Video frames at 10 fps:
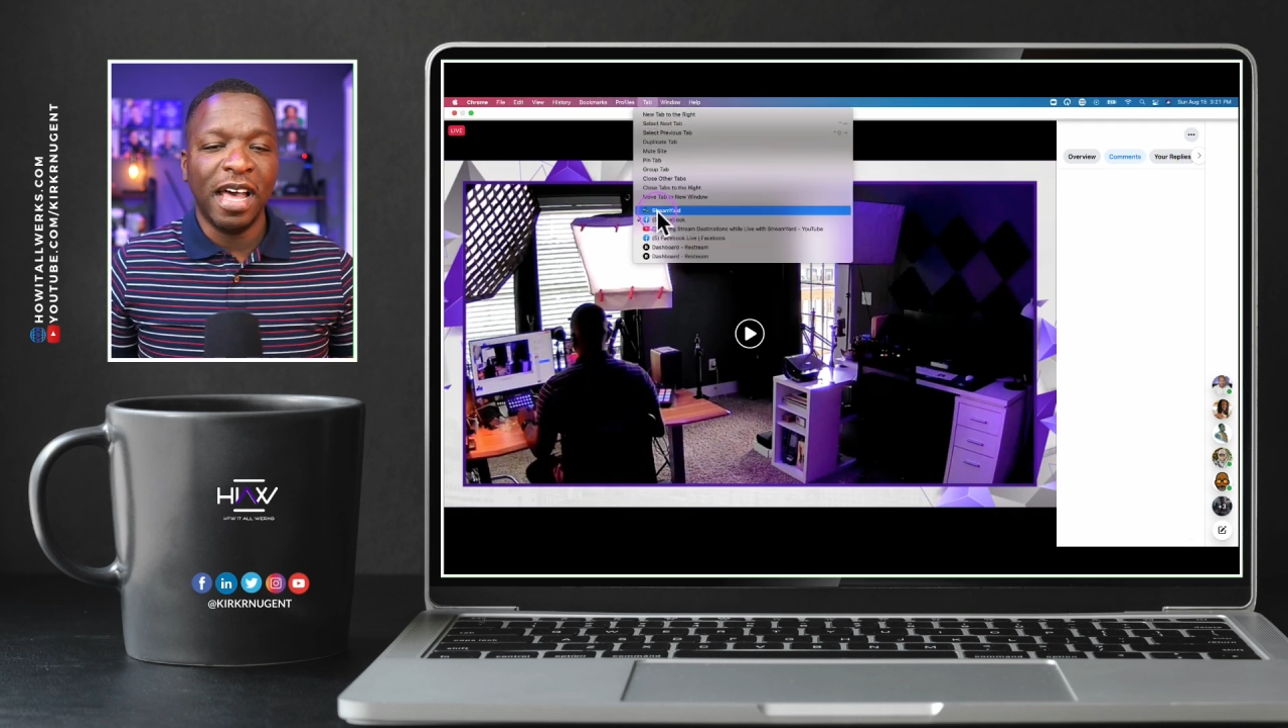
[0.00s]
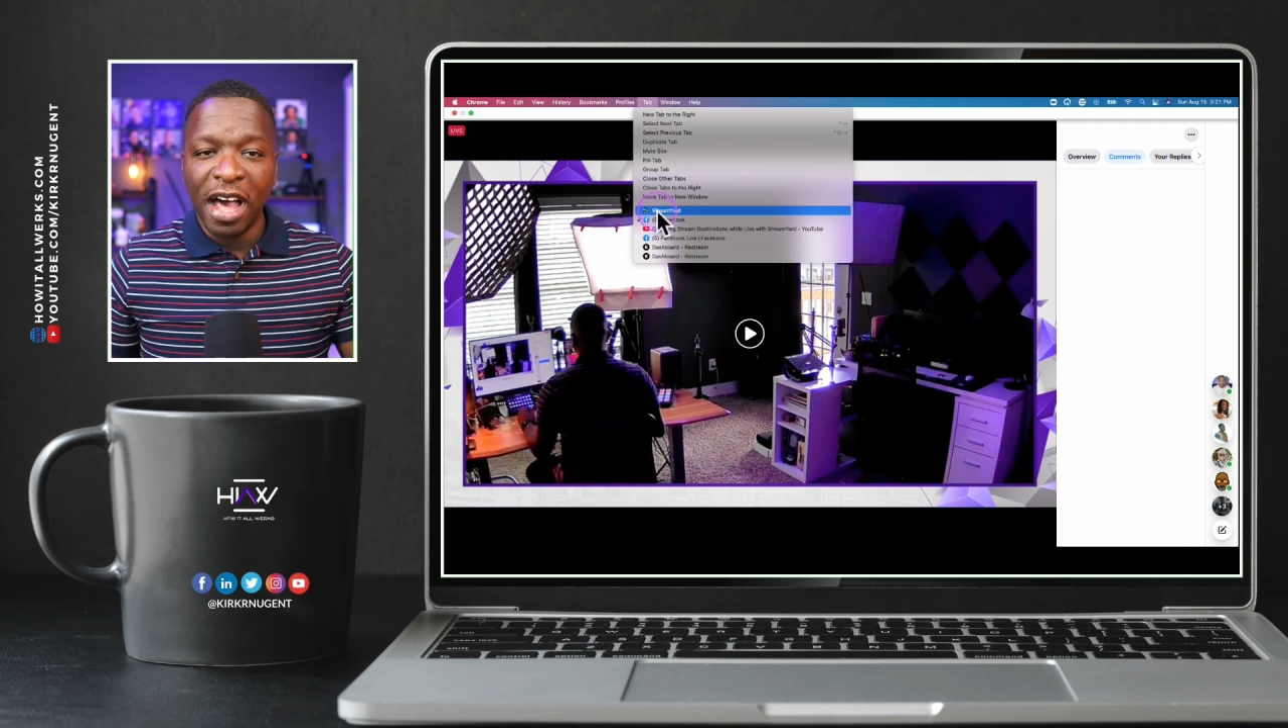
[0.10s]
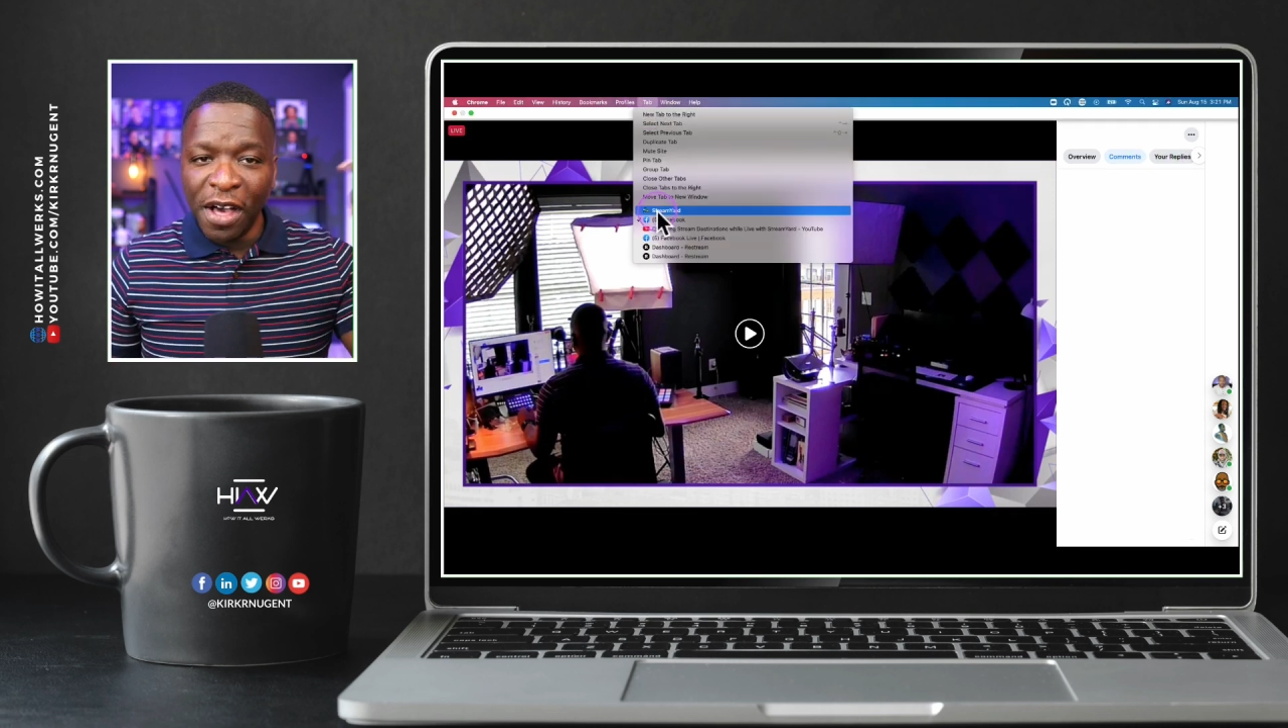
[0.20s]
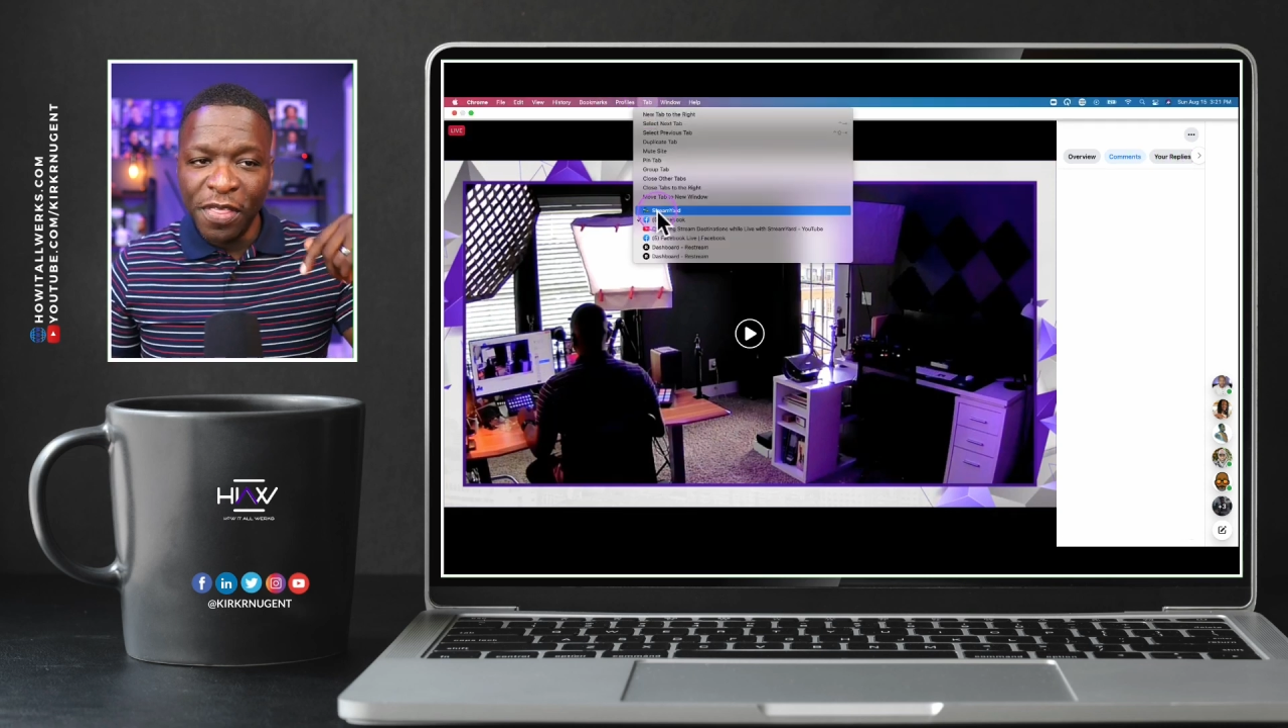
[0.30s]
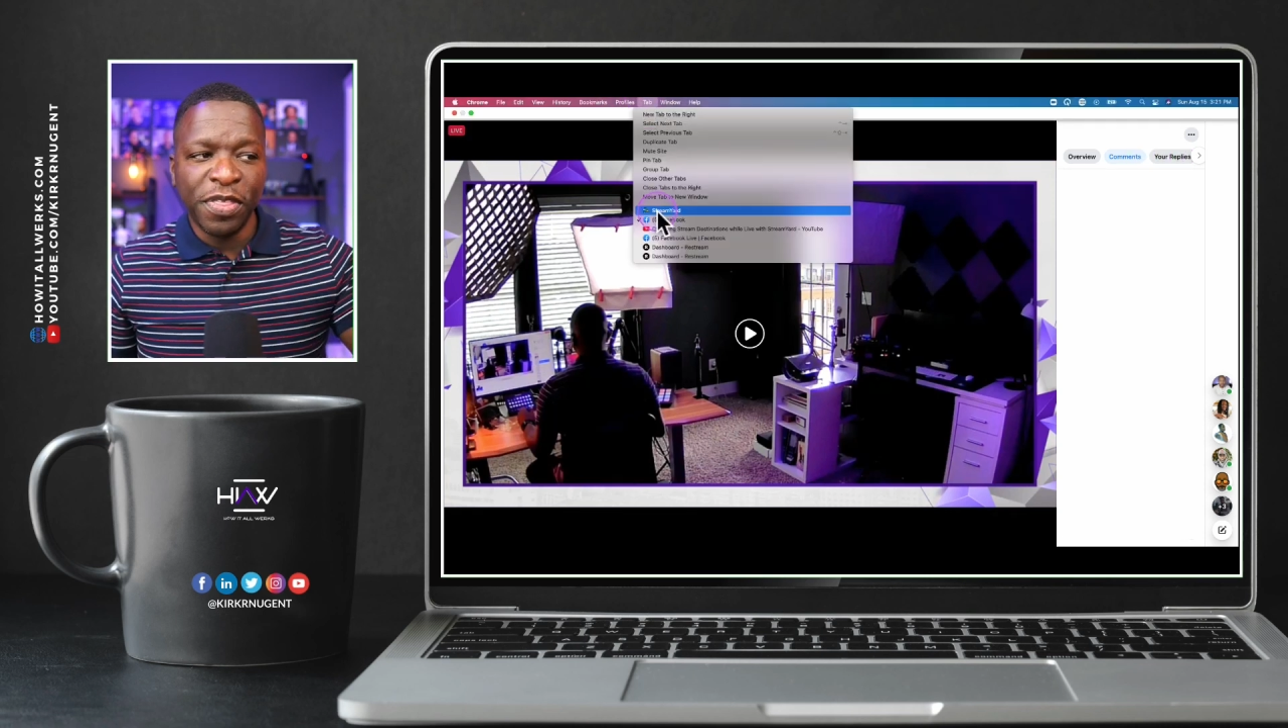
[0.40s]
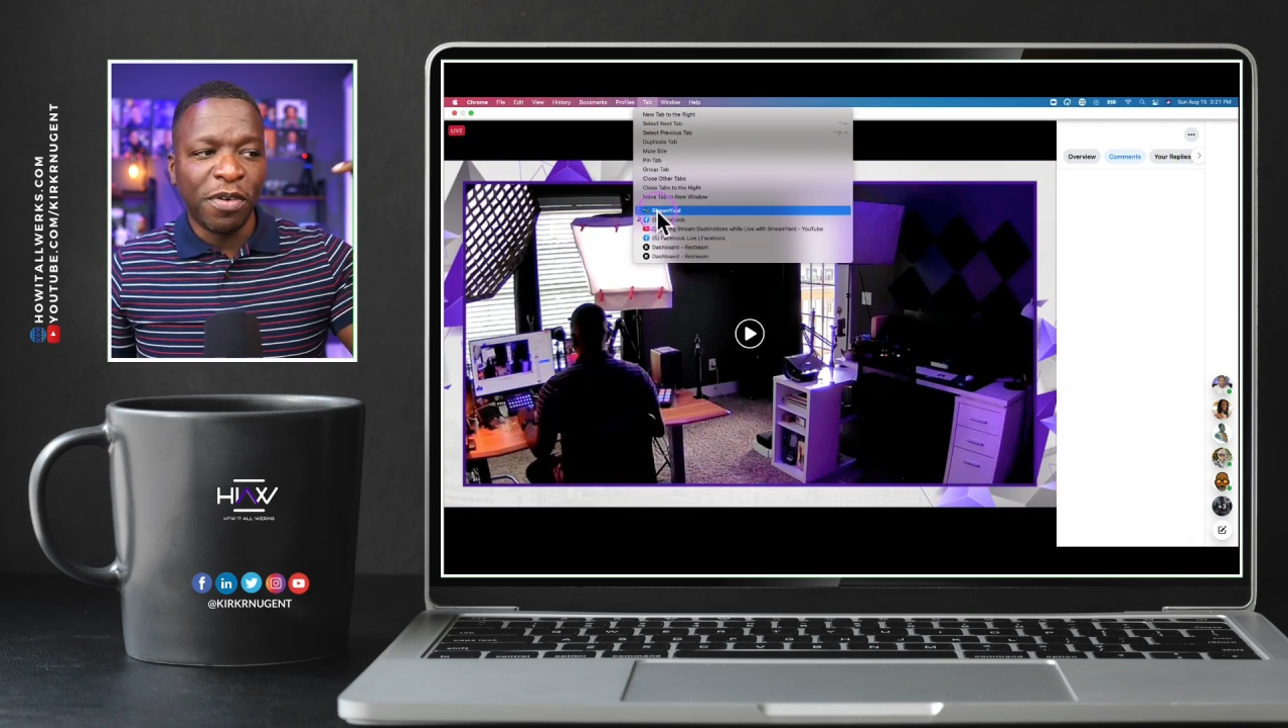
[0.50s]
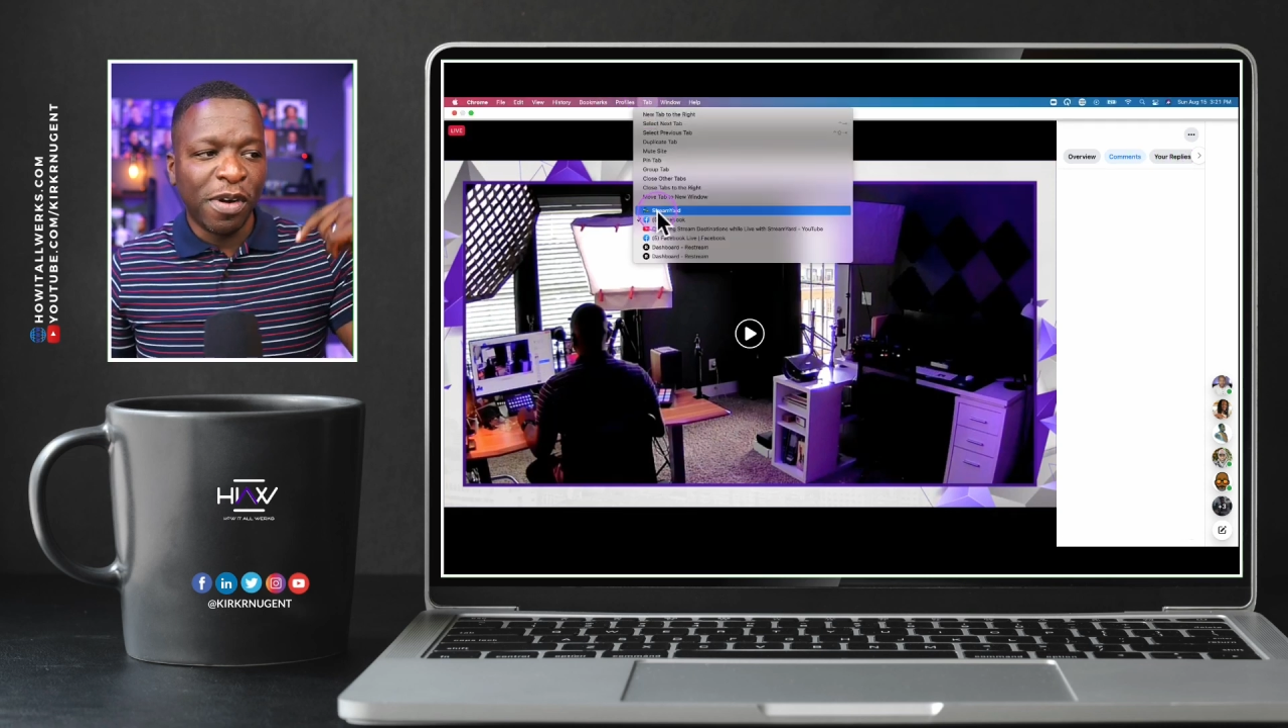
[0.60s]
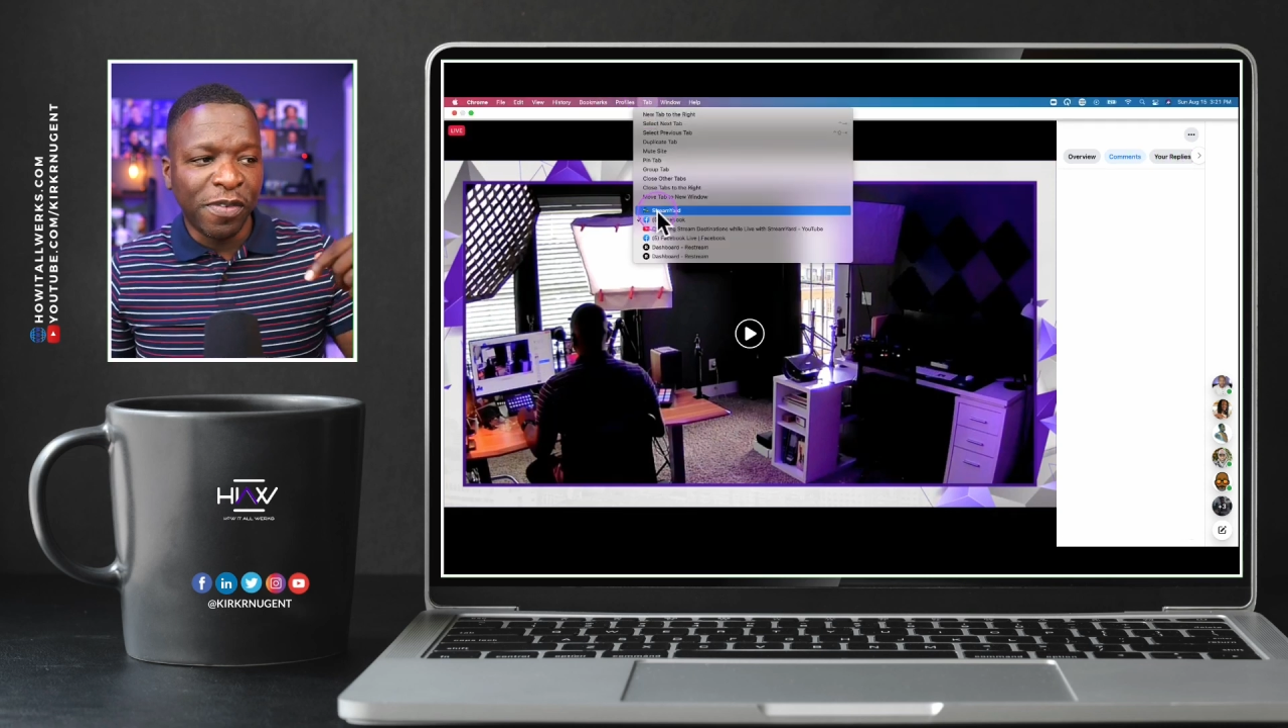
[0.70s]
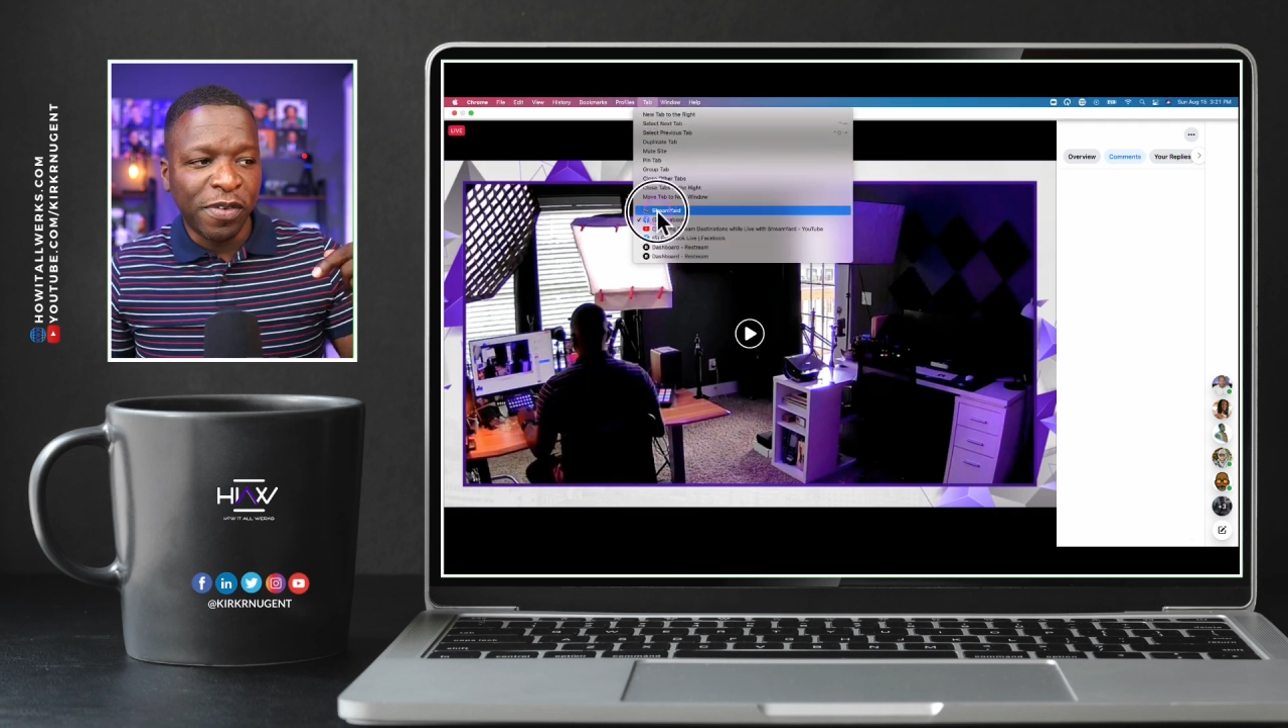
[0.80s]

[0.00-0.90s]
the uh, the